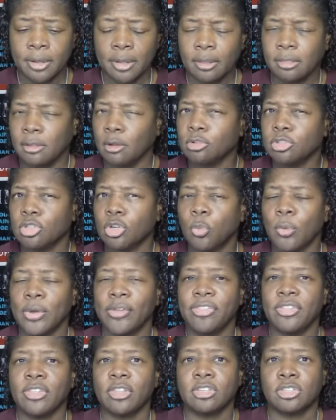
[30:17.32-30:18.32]
those are the
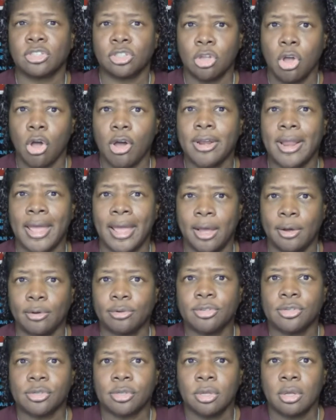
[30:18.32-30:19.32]
ways to start
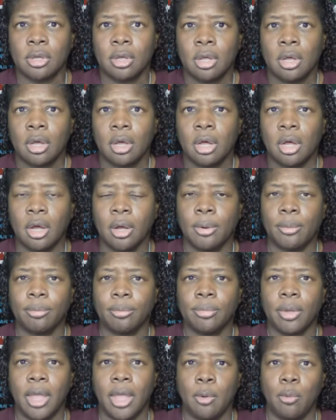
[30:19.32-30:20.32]
out.
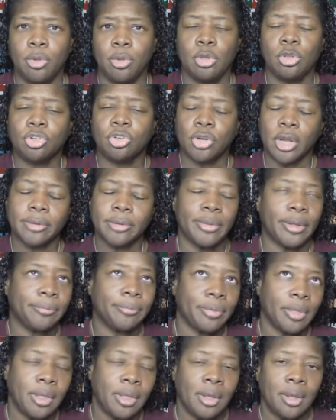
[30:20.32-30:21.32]
And when you train
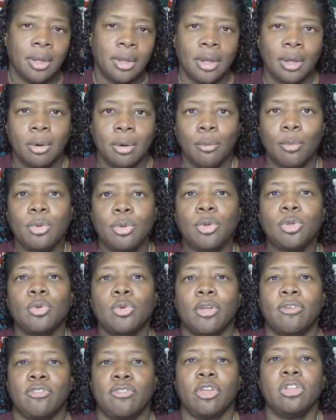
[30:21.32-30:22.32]
them,
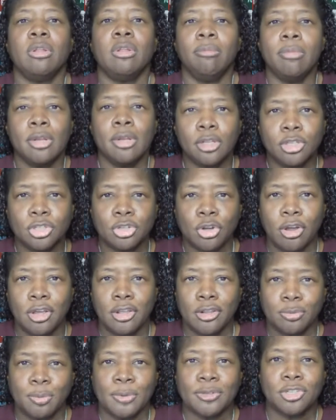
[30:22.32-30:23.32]
if you're in the
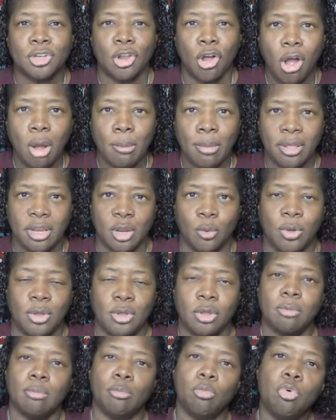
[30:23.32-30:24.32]
military, especially the army anyway,
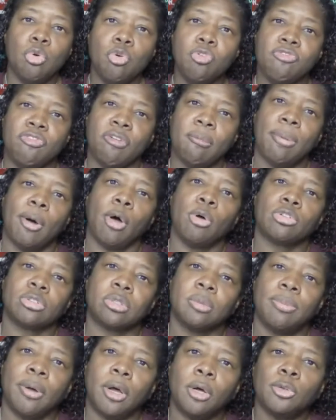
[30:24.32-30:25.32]
you move from post
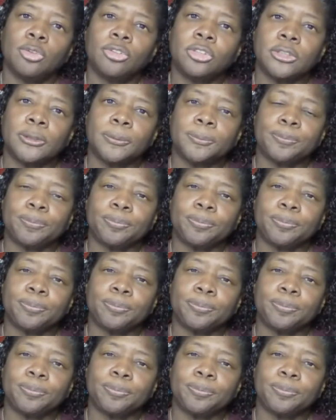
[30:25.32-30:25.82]
to post.